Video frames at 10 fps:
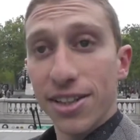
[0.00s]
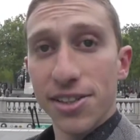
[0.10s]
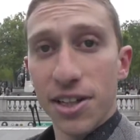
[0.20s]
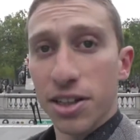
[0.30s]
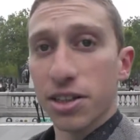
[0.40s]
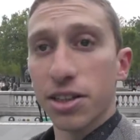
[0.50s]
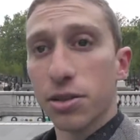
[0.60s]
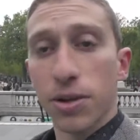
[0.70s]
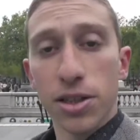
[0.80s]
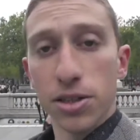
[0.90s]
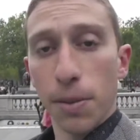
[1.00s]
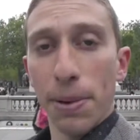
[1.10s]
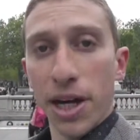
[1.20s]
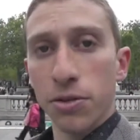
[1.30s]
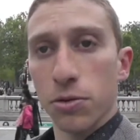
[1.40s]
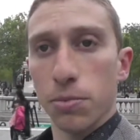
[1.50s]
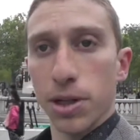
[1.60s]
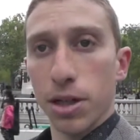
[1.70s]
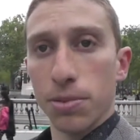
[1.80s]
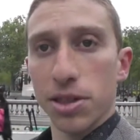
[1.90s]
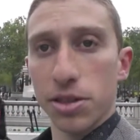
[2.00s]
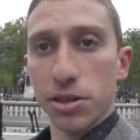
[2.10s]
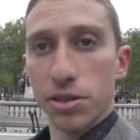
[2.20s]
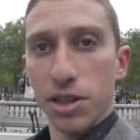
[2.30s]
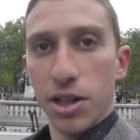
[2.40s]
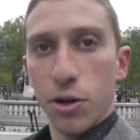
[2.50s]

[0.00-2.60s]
It is unclear whether Le Pen will be able to